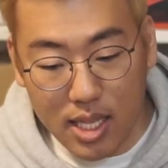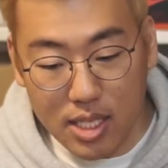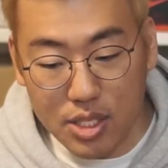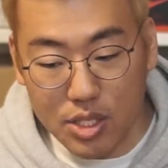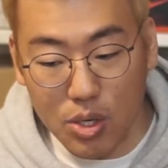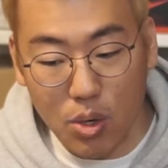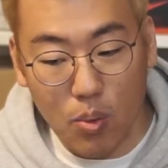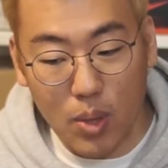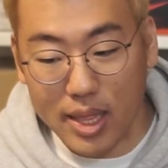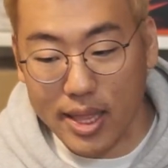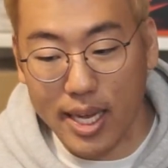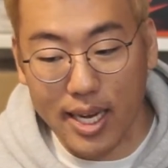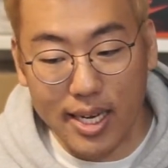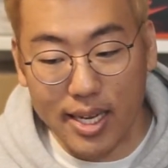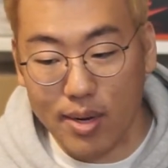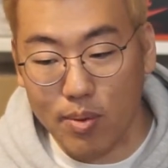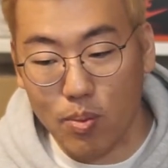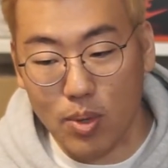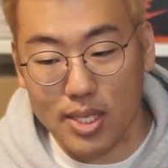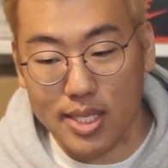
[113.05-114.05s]
So what they
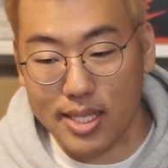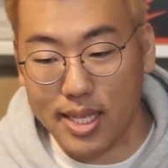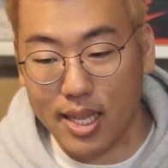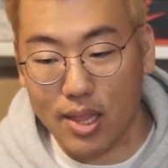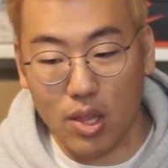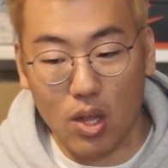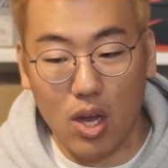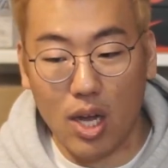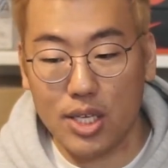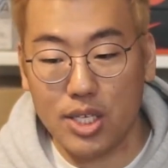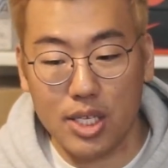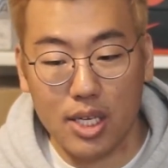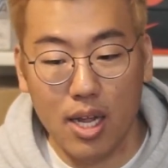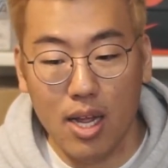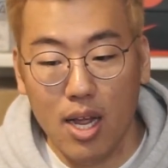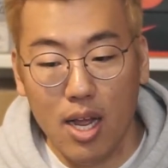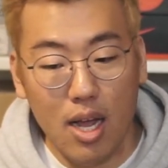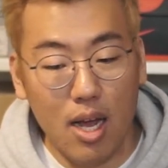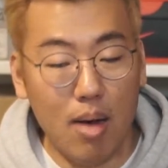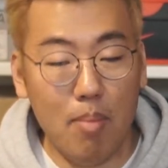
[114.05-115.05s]
did was they launched
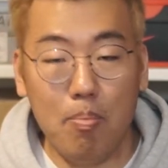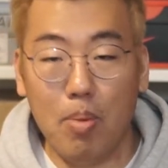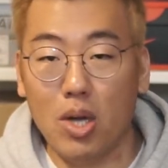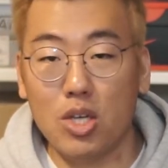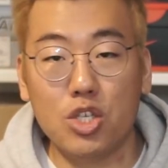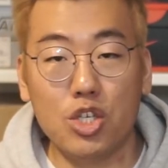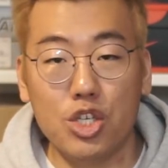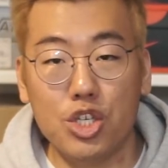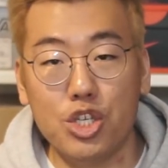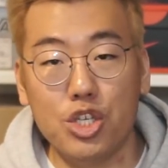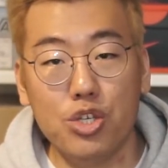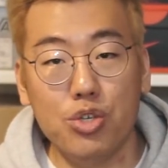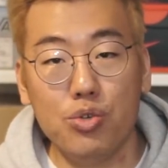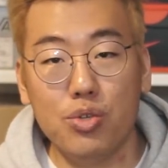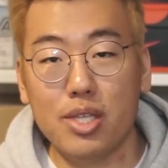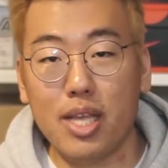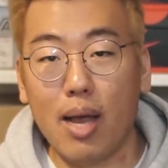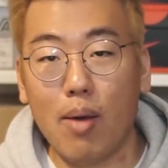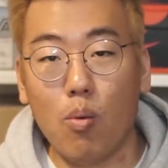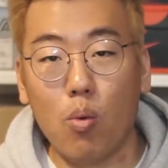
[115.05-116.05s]
a bunch of
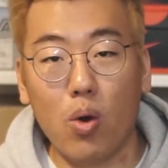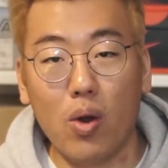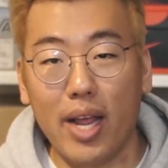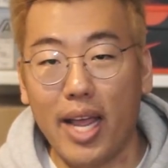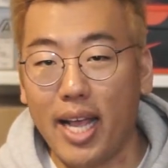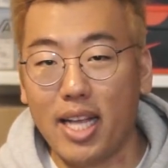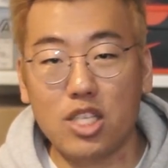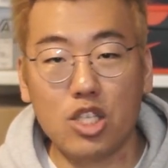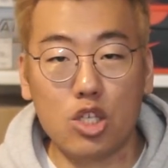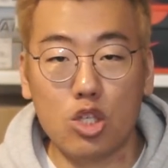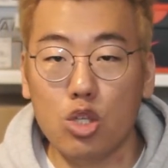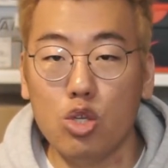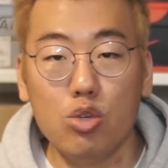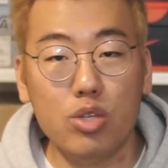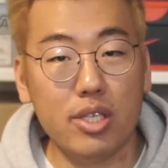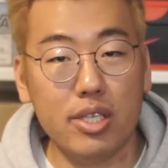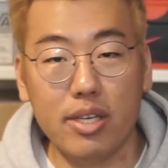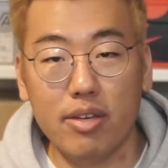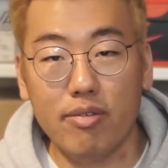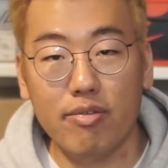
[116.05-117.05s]
shoes that were
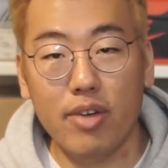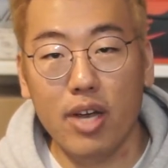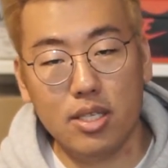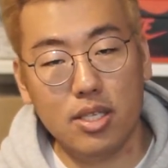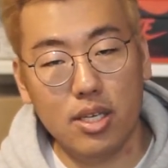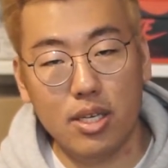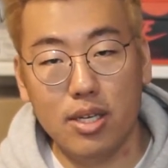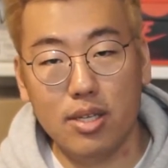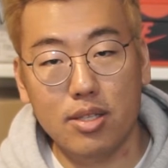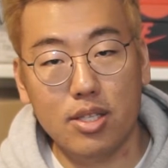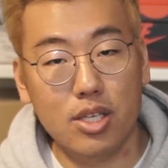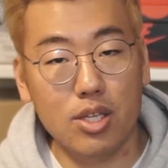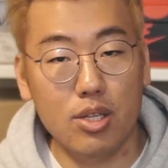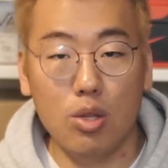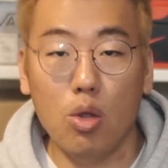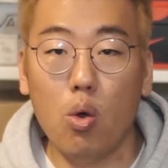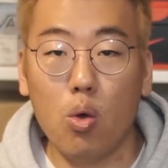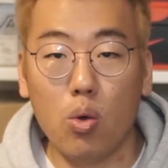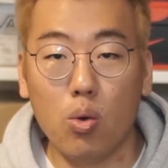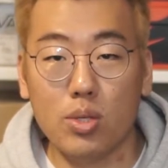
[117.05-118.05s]
exclusive to
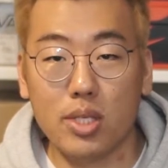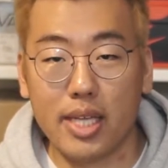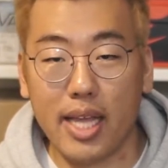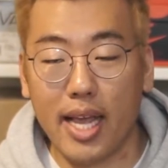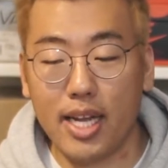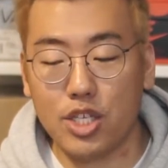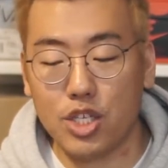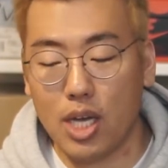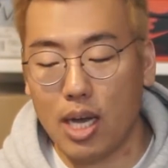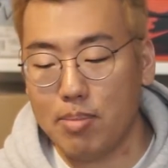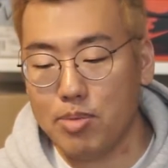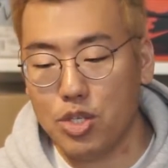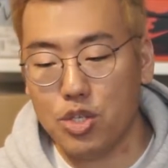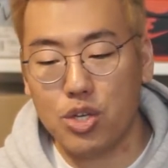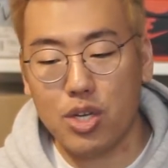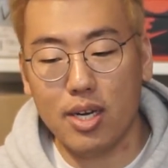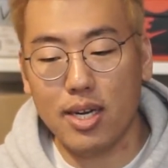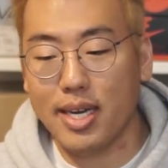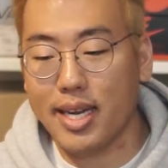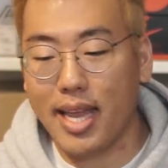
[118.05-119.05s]
local skate shops. You
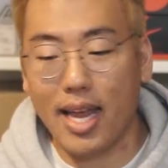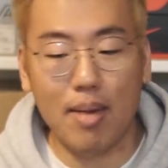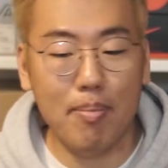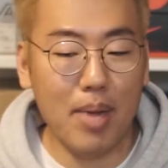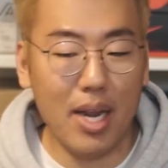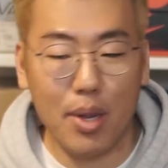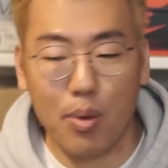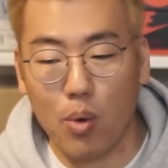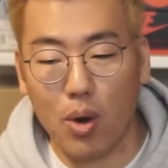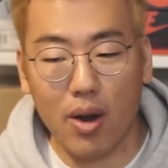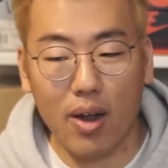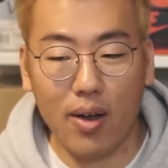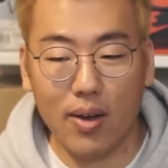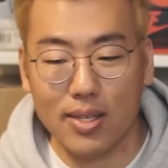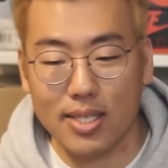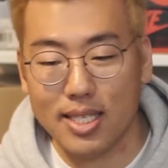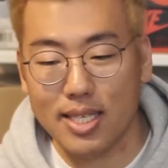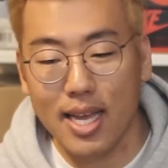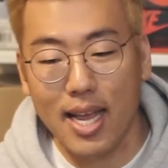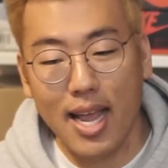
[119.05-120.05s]
couldn't get them anywhere
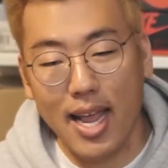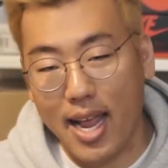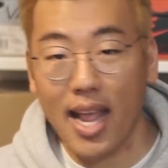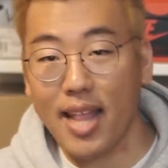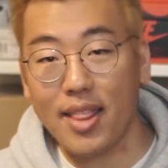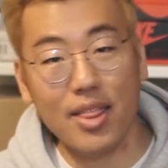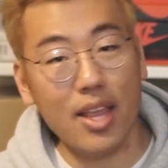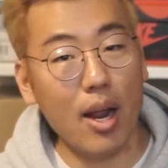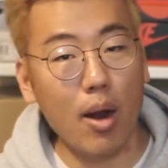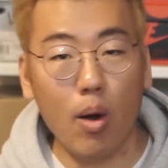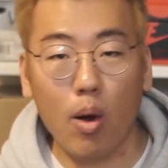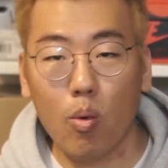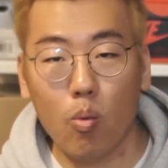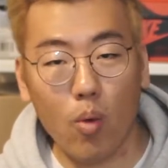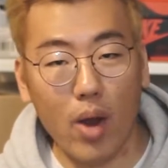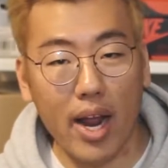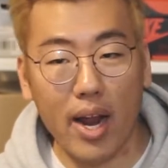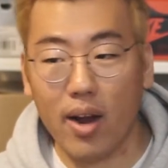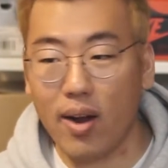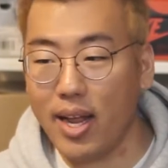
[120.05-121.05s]
else. And they were
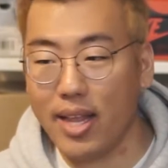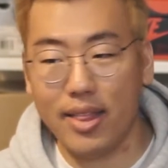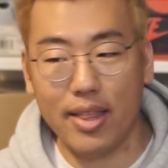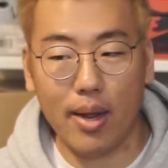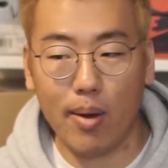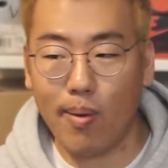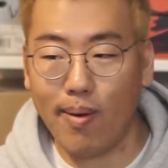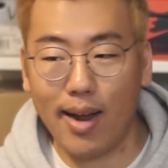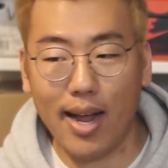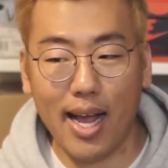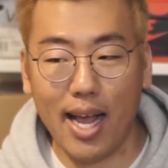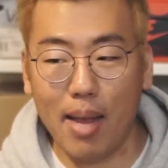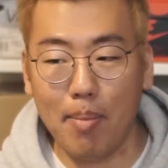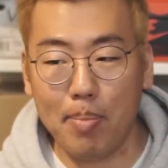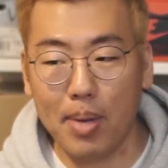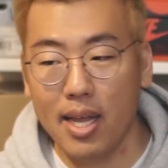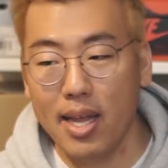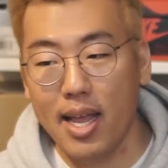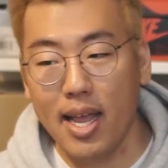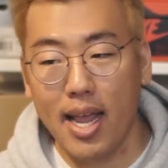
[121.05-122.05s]
rare and they were
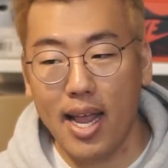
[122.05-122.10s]
hype.